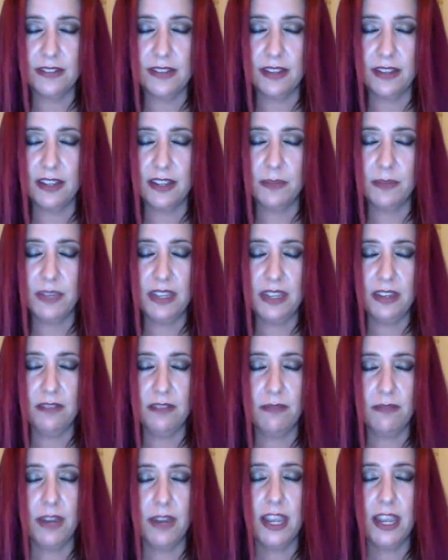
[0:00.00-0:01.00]
That can be
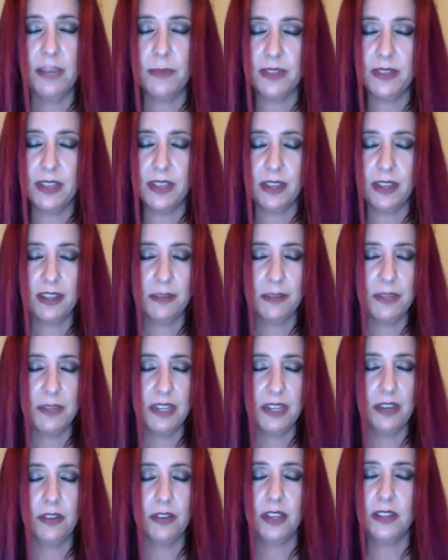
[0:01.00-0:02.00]
rape, and that can be
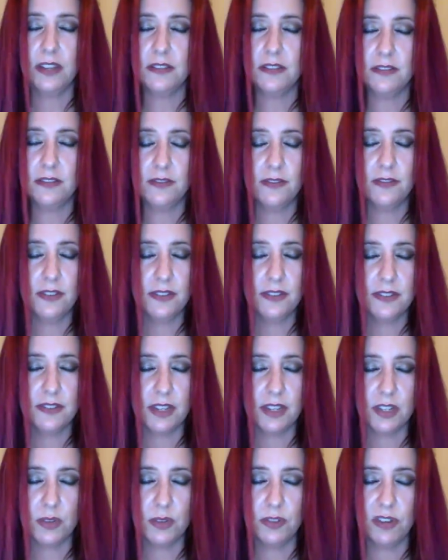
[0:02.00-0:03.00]
all kinds of
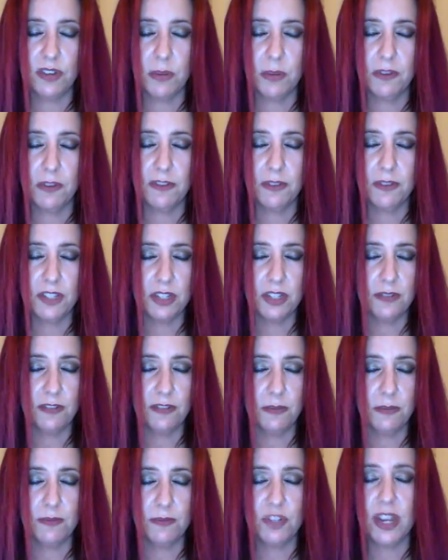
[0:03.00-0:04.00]
sexual trauma from
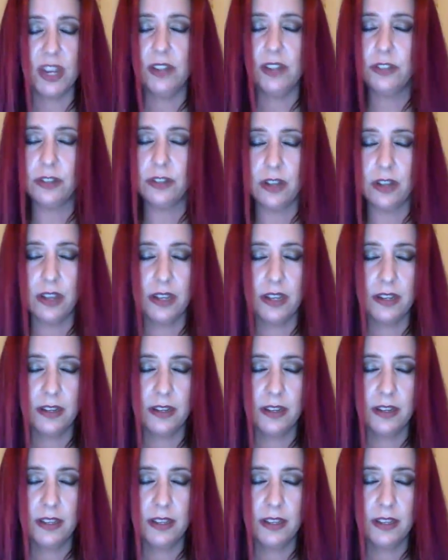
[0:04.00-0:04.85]
childhood on.